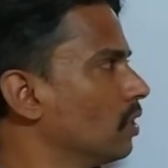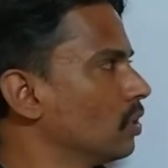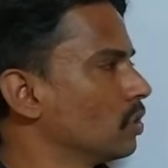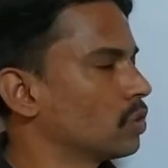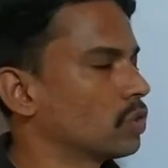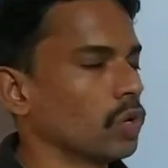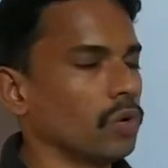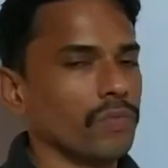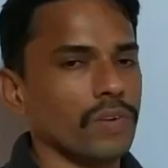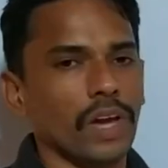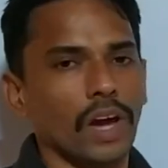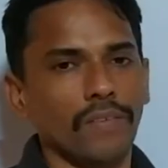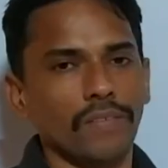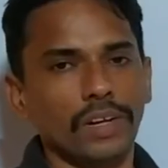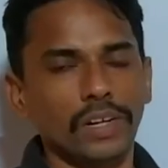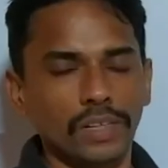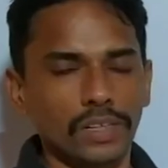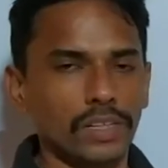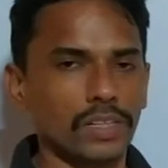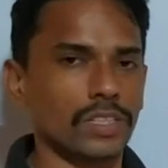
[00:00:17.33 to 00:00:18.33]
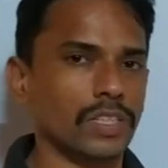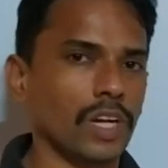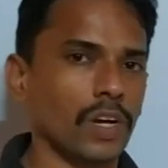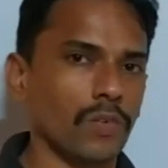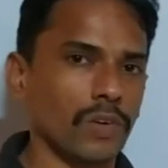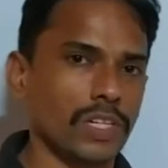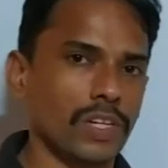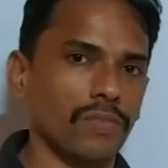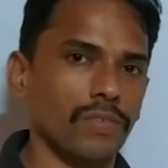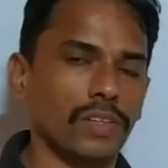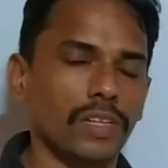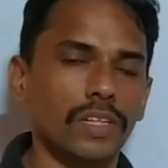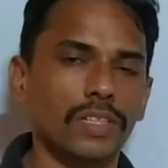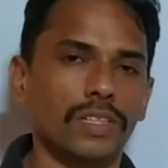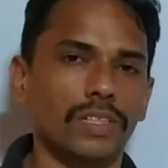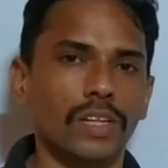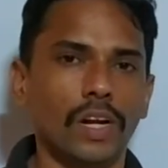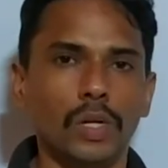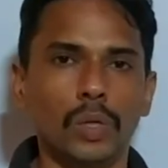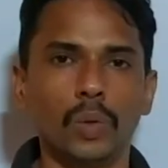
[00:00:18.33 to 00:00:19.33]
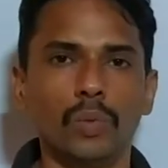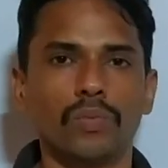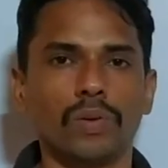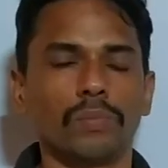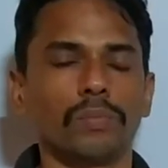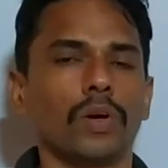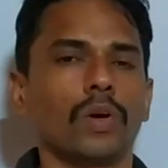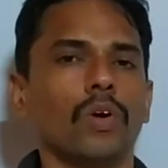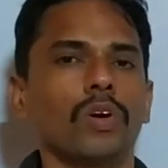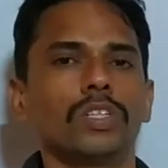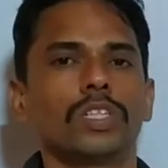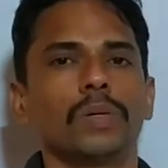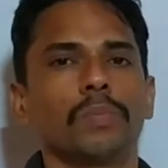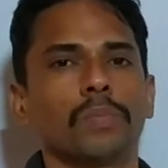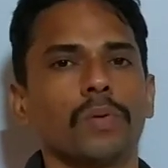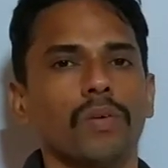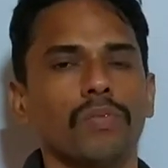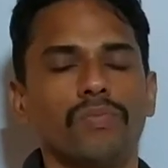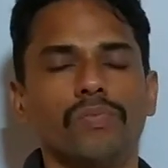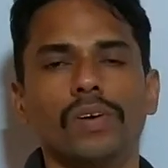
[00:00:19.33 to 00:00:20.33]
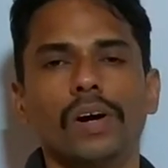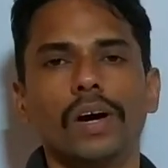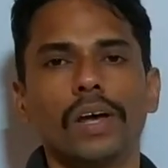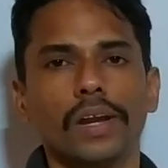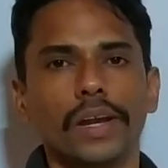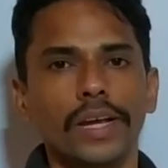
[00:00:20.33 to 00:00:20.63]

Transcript: So we have an interesting question with us that too from the concept of